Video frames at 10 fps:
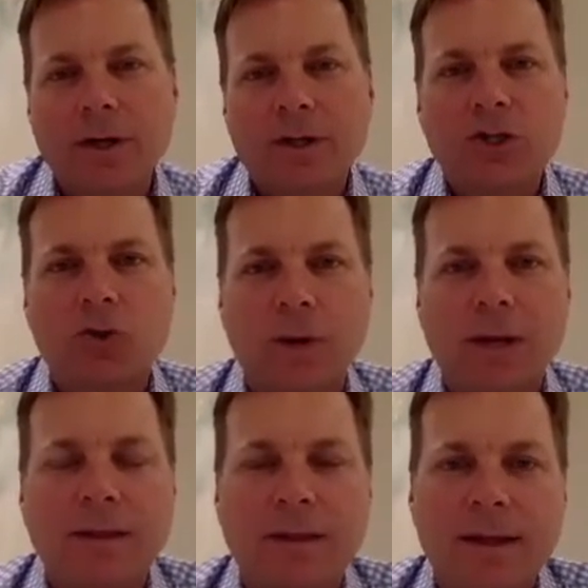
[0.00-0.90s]

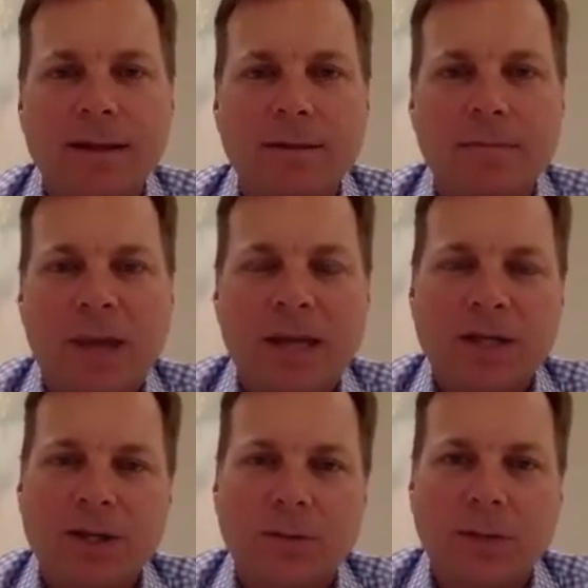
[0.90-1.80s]
Strengthened
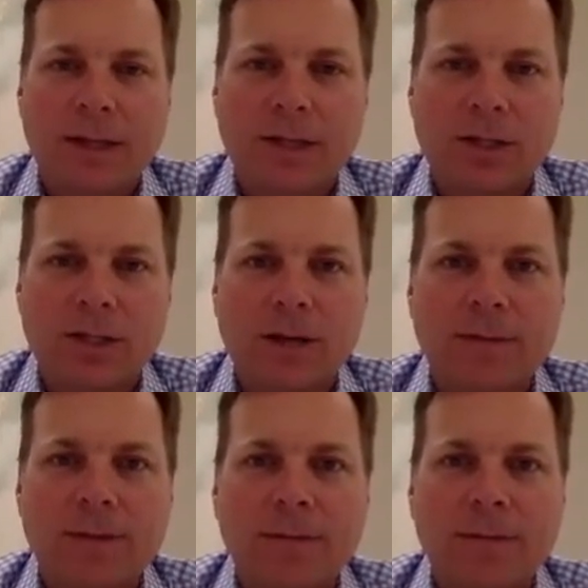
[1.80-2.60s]
patient relationships.